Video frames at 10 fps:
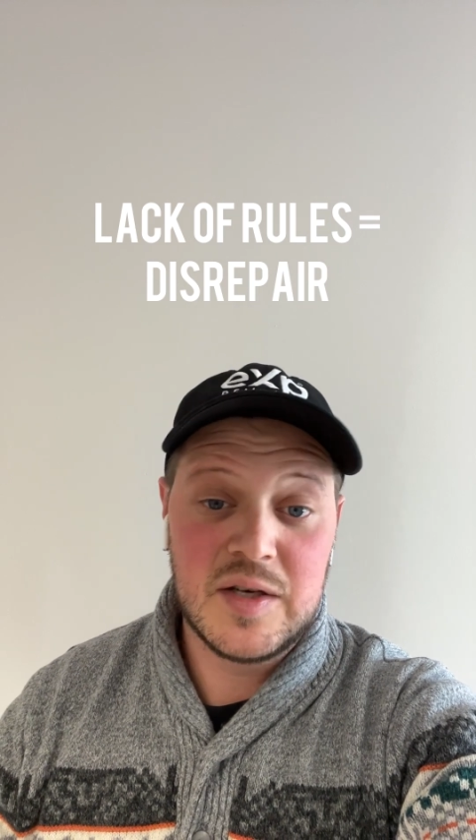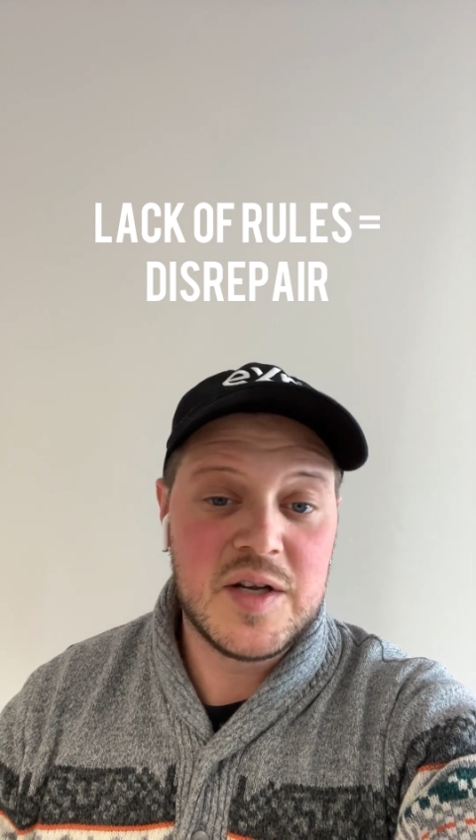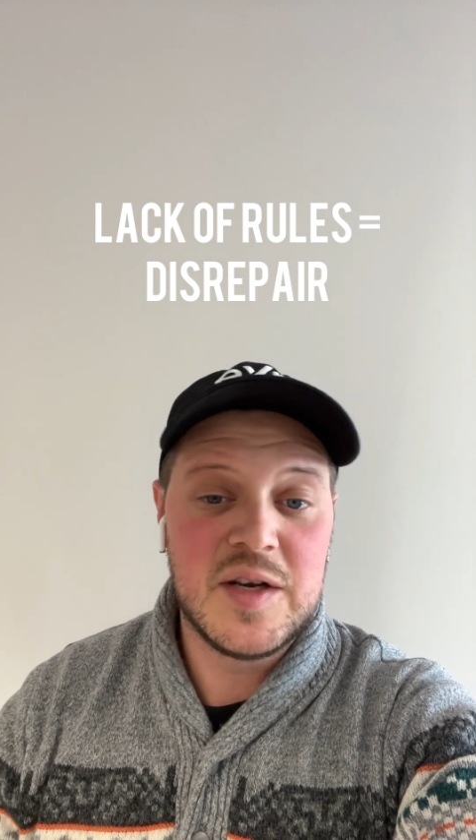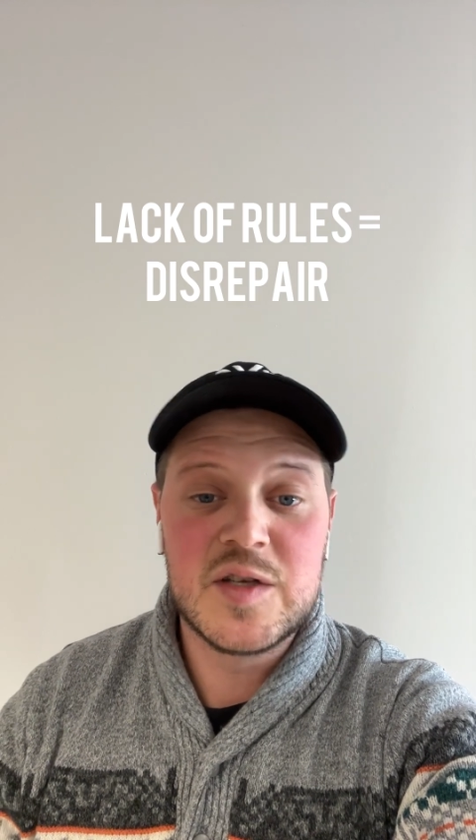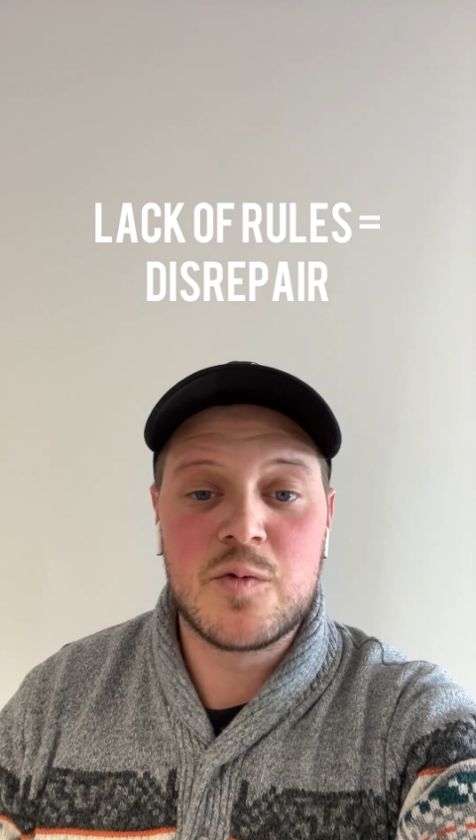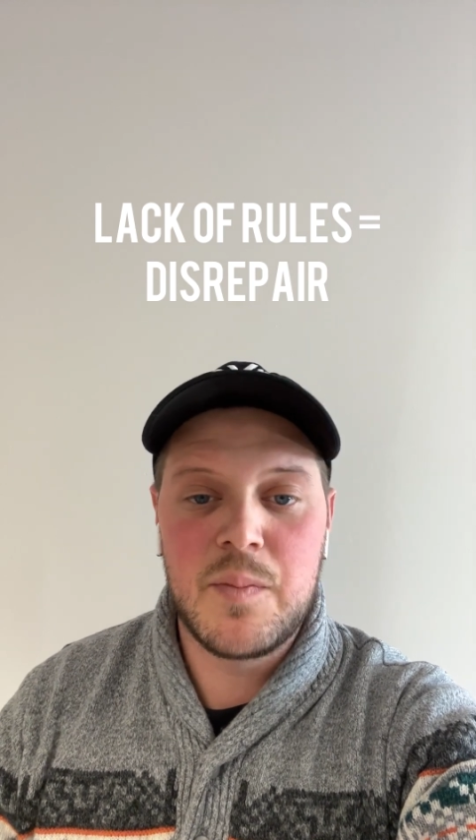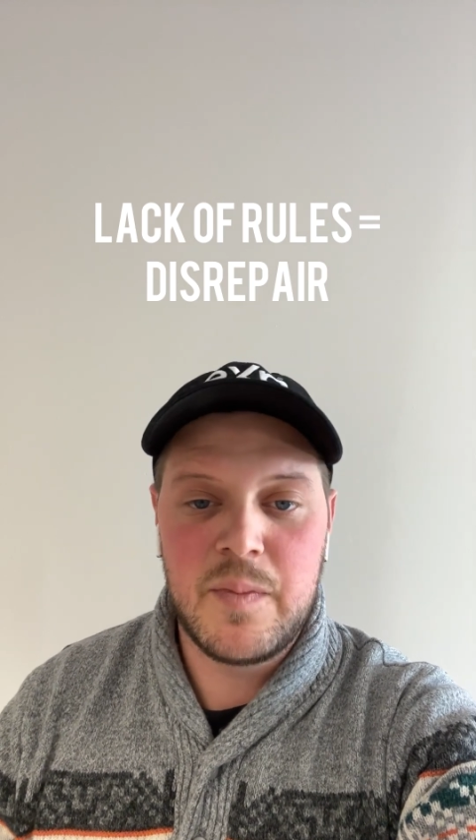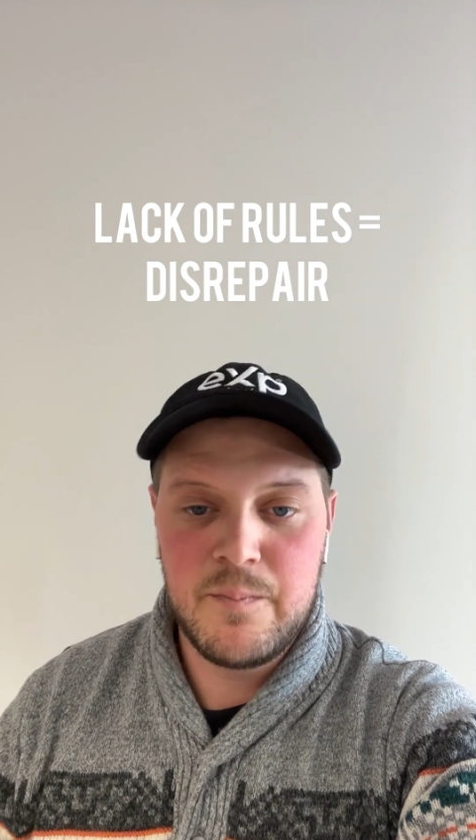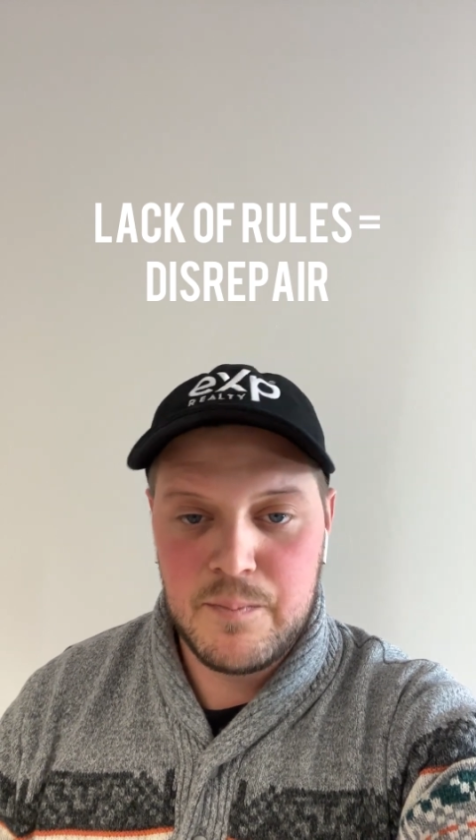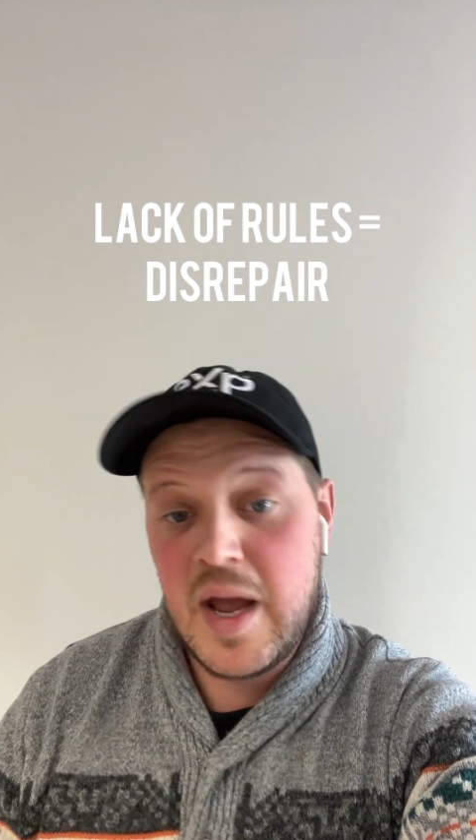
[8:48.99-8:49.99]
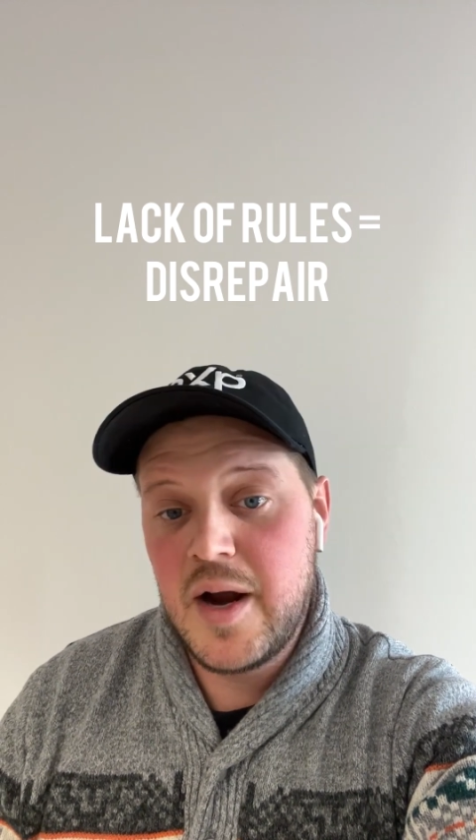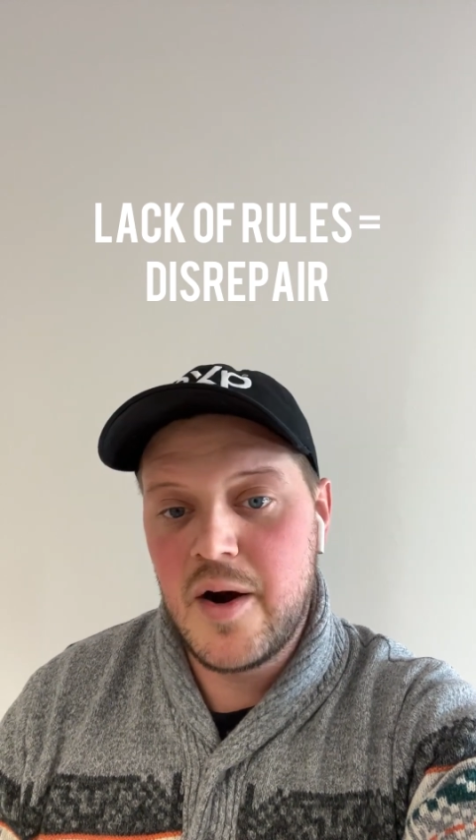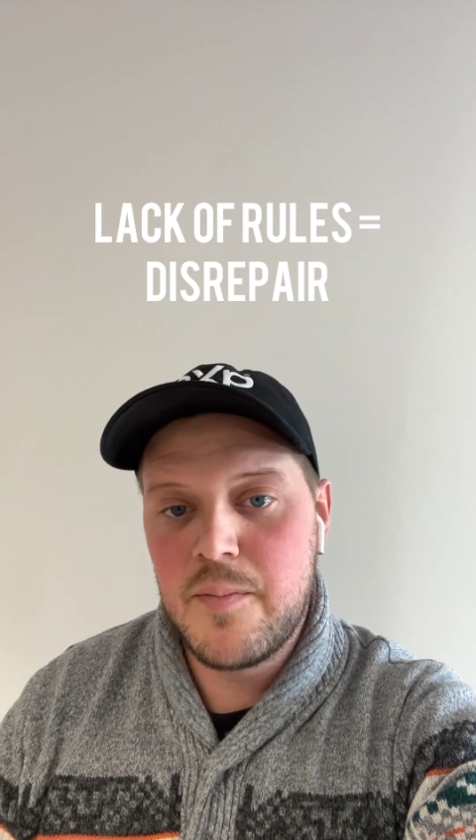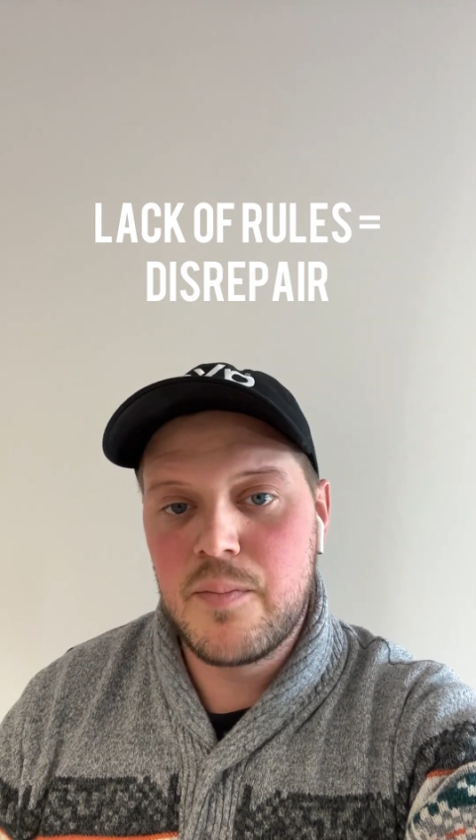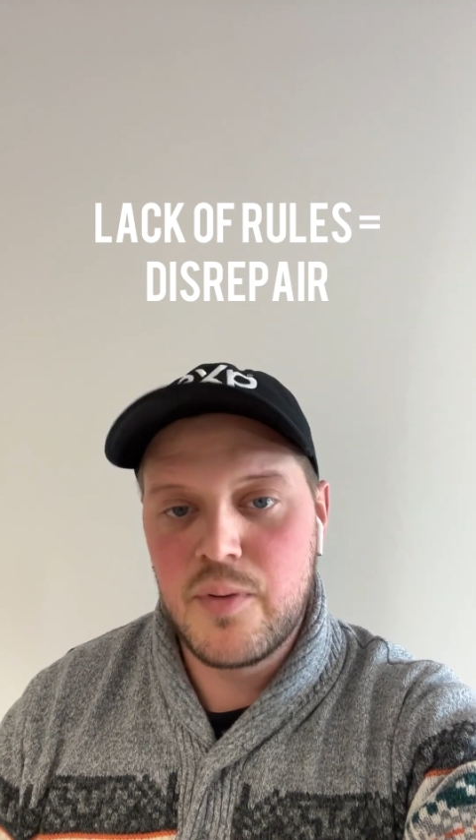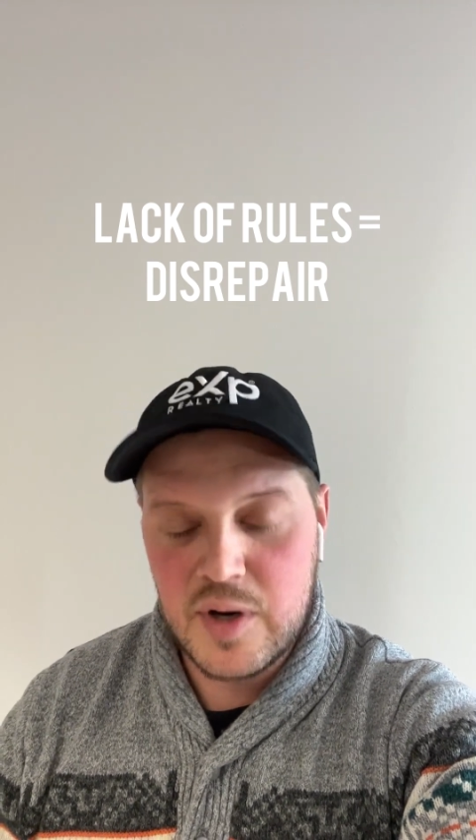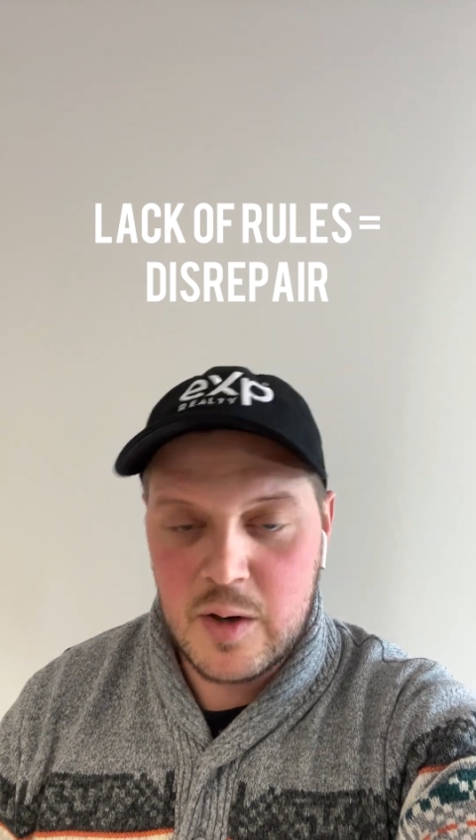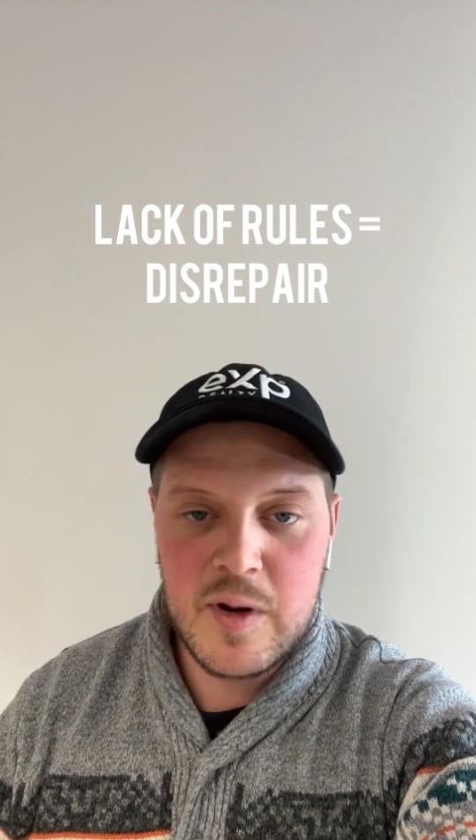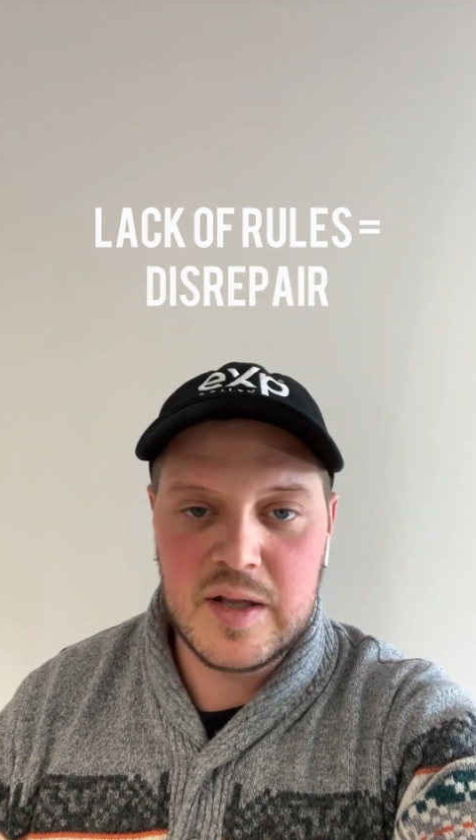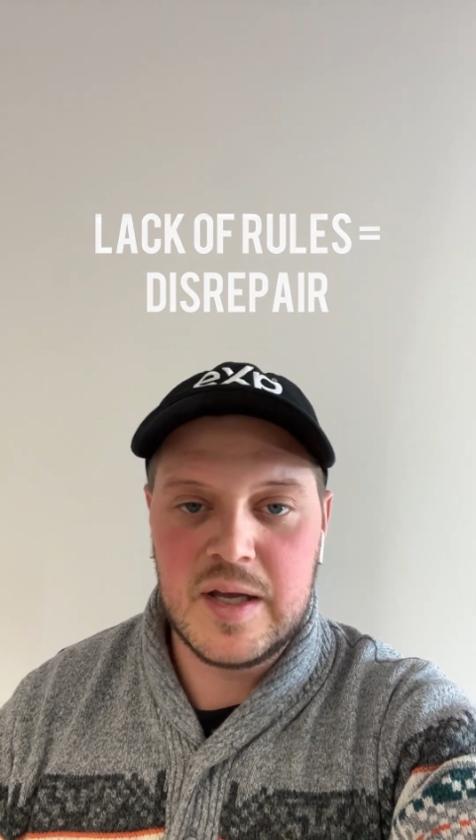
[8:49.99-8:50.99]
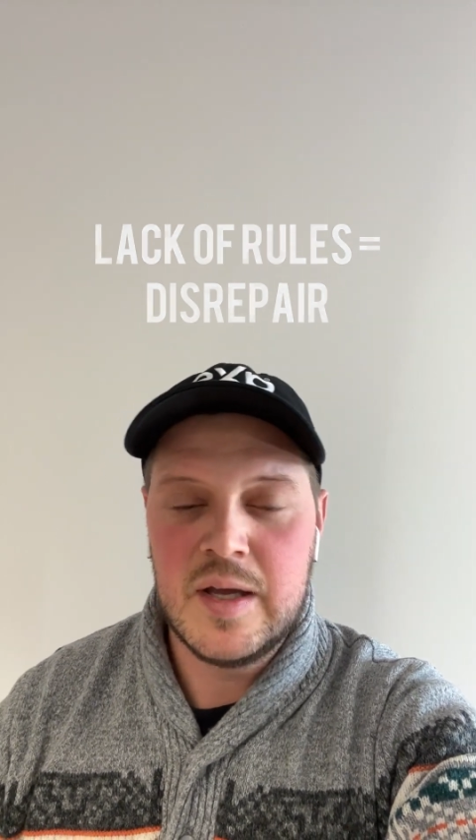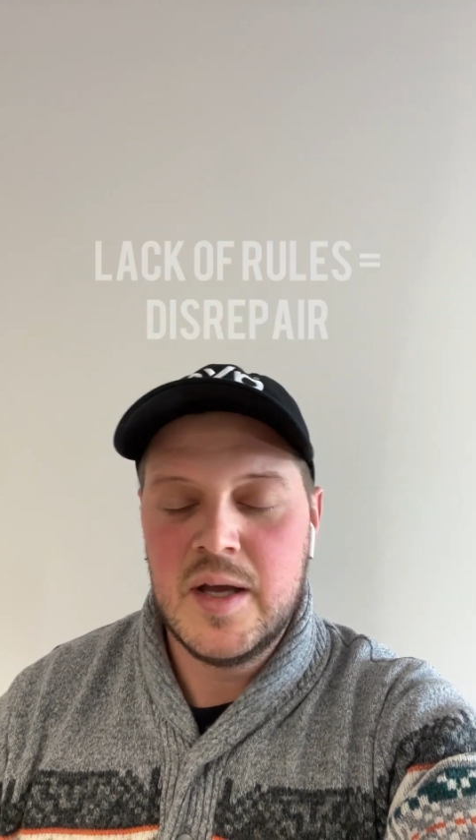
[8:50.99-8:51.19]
into disrepair pretty quickly,